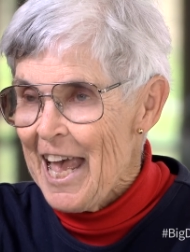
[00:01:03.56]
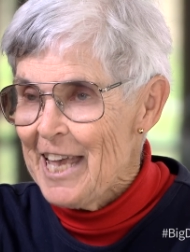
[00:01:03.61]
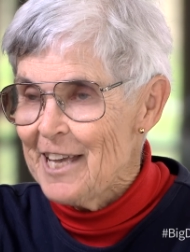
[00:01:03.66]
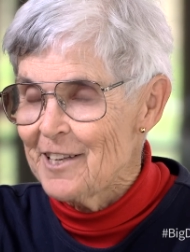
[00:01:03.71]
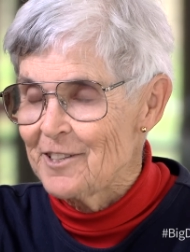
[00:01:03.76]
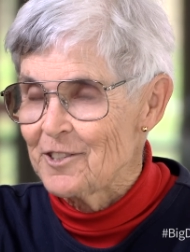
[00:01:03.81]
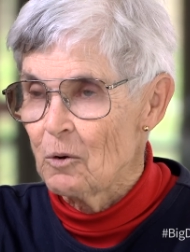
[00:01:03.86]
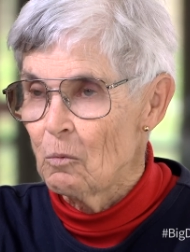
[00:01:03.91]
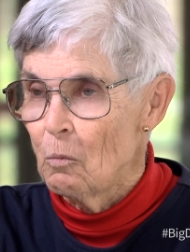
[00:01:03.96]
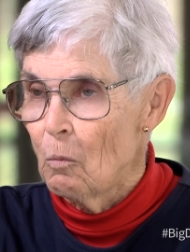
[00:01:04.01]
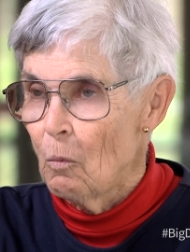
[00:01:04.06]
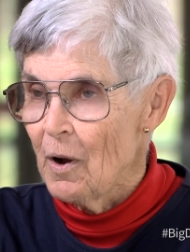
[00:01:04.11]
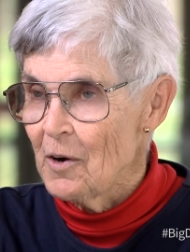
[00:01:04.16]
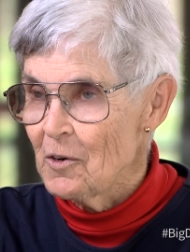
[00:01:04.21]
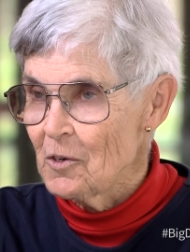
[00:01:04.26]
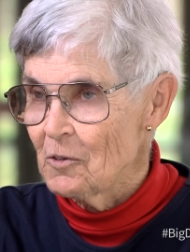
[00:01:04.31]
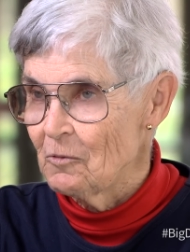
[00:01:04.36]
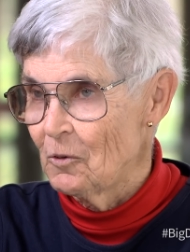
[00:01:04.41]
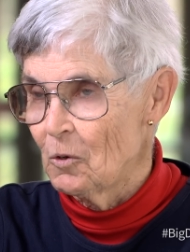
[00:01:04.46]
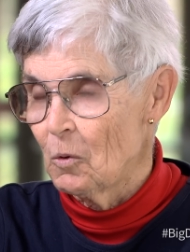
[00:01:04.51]
it's a
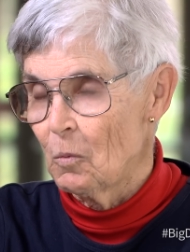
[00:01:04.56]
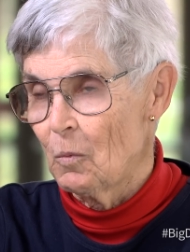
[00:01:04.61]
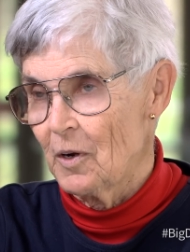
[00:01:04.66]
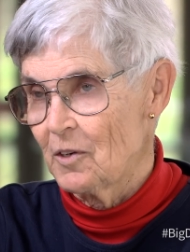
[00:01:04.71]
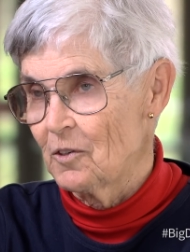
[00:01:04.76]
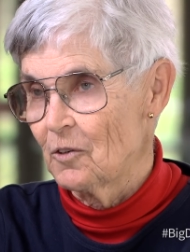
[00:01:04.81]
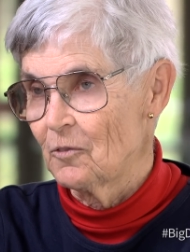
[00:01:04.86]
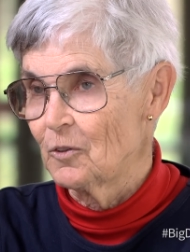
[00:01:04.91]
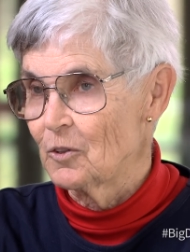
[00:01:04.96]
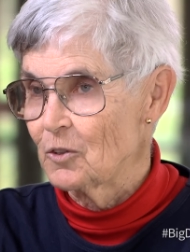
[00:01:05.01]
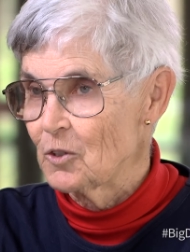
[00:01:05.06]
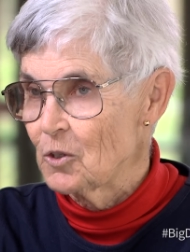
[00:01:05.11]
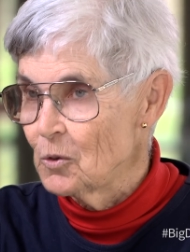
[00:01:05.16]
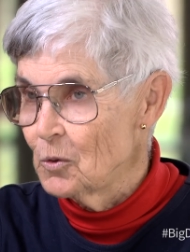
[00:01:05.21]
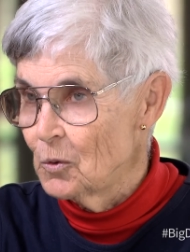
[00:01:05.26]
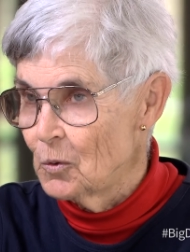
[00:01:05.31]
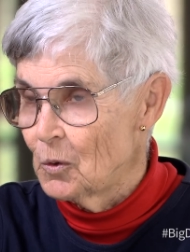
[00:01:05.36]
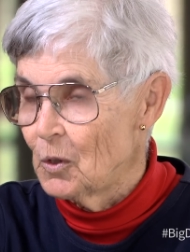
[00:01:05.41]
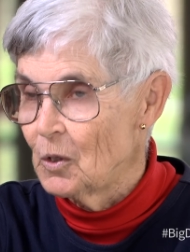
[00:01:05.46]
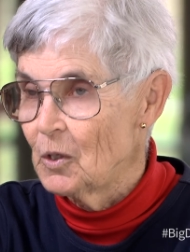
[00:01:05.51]
wonderful, wonderful
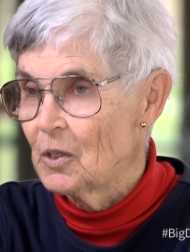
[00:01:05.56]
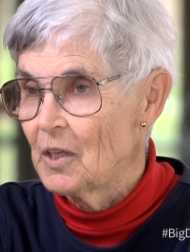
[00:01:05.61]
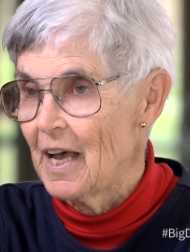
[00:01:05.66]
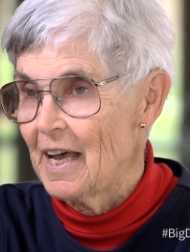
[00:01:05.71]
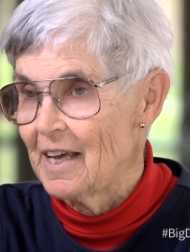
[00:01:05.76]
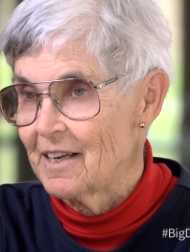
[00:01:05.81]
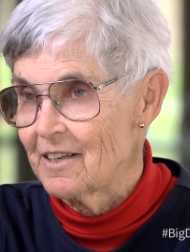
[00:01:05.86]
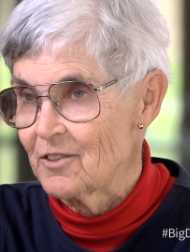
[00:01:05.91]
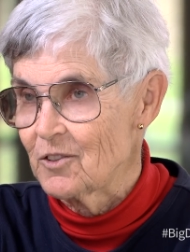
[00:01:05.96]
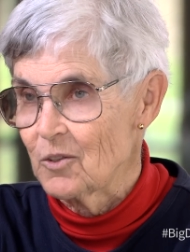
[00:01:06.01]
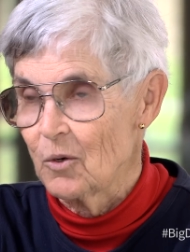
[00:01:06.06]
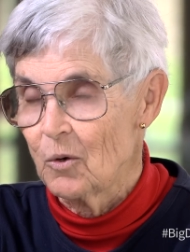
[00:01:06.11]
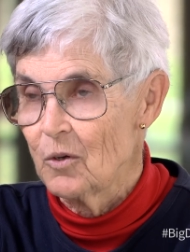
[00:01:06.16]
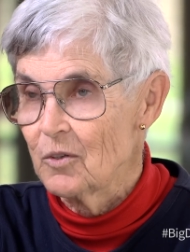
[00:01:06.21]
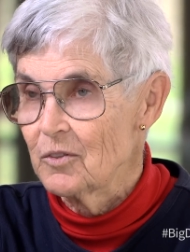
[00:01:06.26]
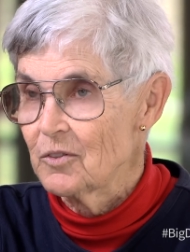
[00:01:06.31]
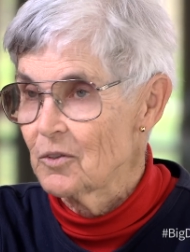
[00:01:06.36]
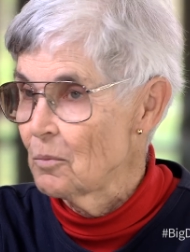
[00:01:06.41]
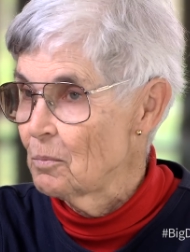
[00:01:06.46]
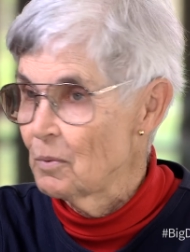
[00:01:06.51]
tool, and it
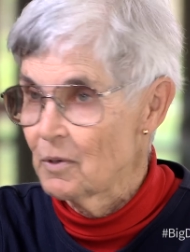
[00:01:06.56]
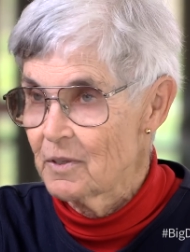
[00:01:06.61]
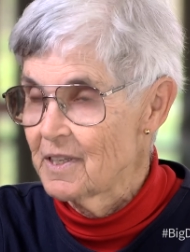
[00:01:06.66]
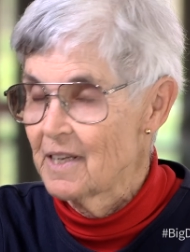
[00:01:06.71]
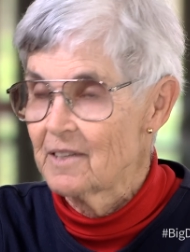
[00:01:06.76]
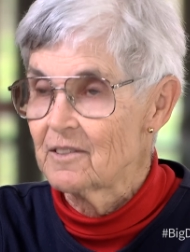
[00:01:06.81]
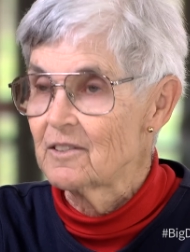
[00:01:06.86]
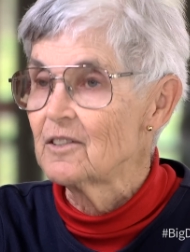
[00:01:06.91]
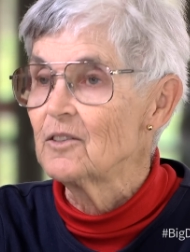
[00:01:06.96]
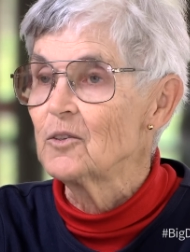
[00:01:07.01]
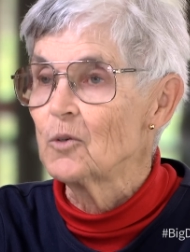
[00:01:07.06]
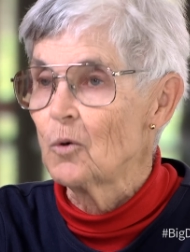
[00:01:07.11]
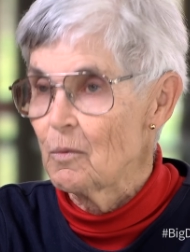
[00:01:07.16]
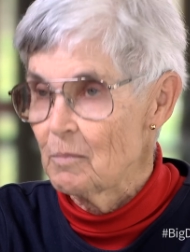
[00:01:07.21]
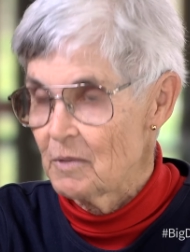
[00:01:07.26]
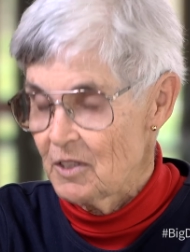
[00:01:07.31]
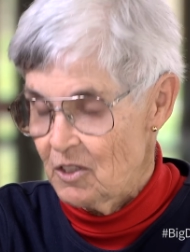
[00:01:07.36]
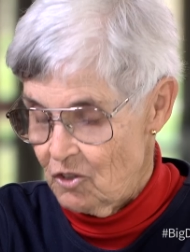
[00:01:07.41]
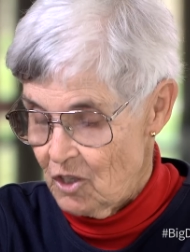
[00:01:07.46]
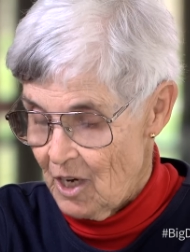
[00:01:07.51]
also presents
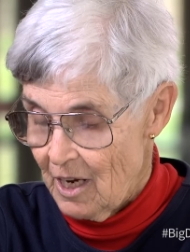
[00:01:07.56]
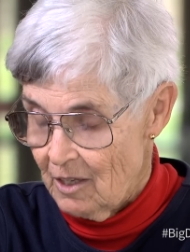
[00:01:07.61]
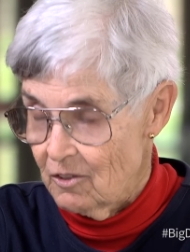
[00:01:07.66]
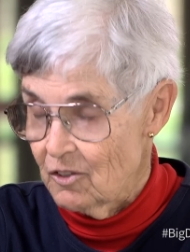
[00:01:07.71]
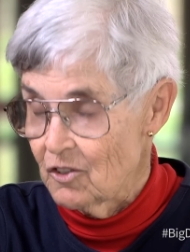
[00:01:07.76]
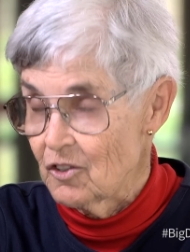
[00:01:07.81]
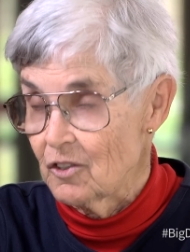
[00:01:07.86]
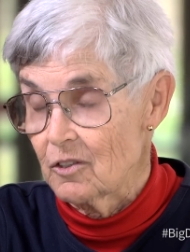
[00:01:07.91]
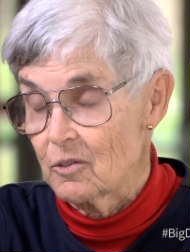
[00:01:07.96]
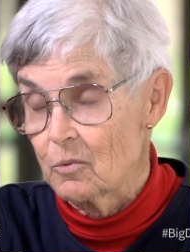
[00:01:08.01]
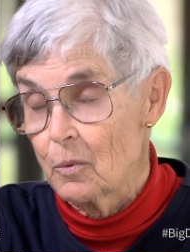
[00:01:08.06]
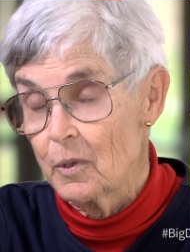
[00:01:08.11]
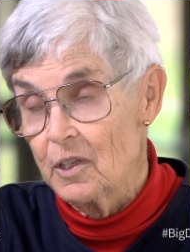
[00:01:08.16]
enormous challenges.